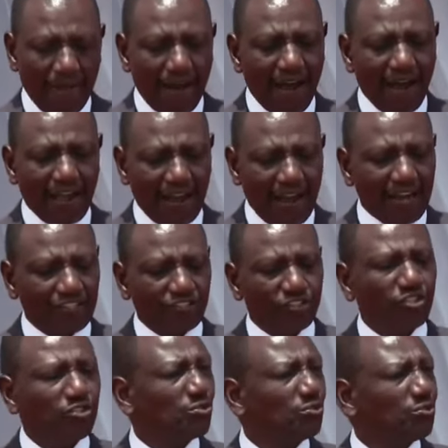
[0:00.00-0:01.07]
I urge
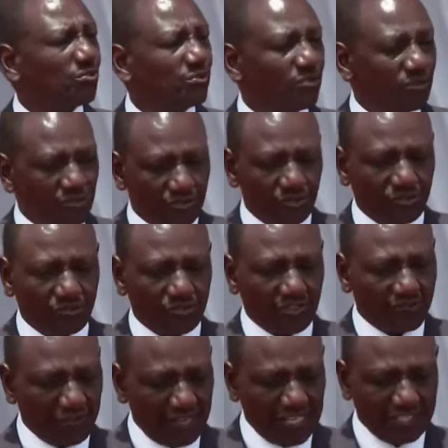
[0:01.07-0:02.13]
you to
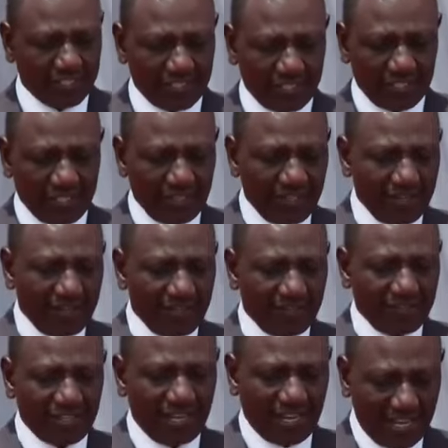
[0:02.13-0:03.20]
traverse
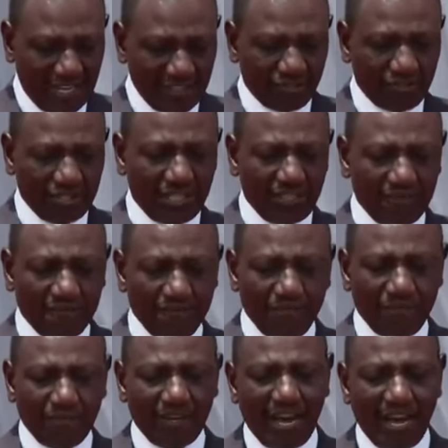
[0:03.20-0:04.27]
the country
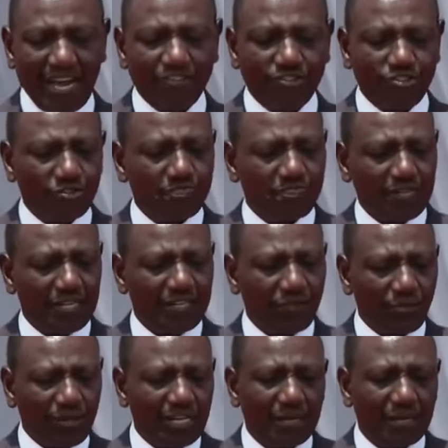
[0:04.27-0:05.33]
as you spread the
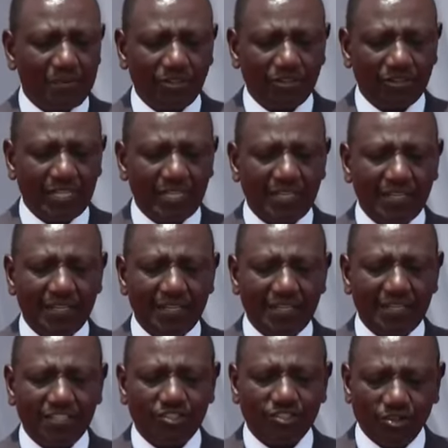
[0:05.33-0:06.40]
word about the
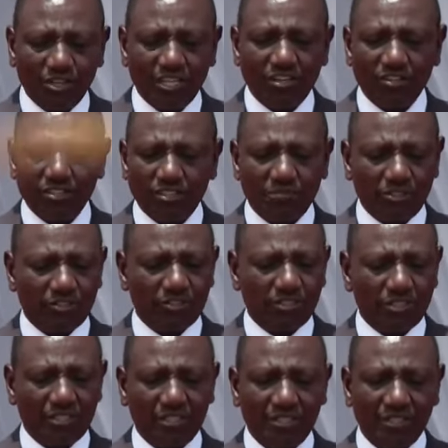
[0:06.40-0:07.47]
historic
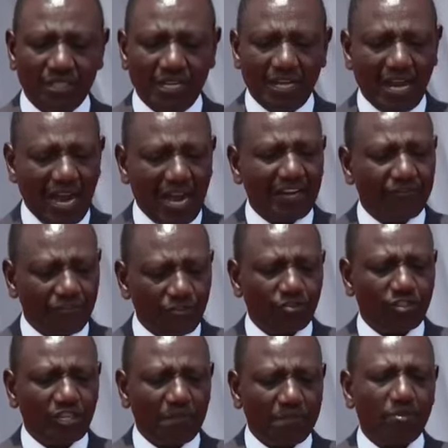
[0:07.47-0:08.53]
contribution and
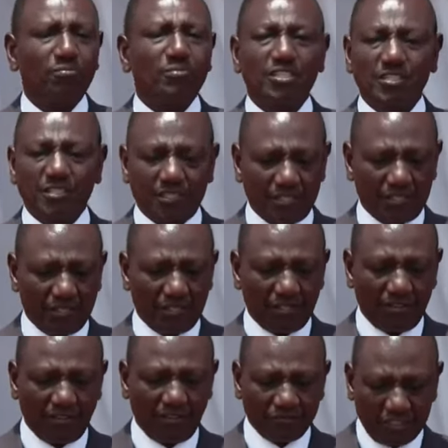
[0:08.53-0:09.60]
future promise
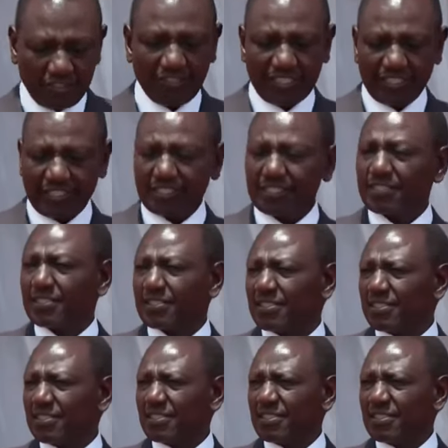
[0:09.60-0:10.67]
of TVET.
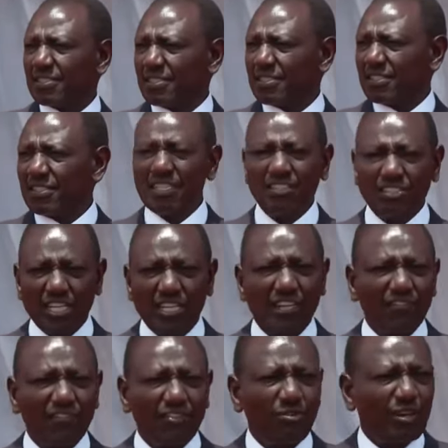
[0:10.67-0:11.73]
Each and
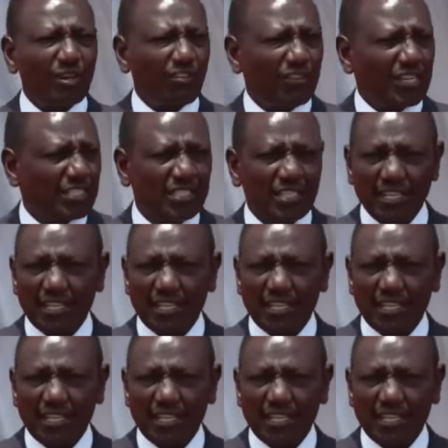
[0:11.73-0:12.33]
every one of us here,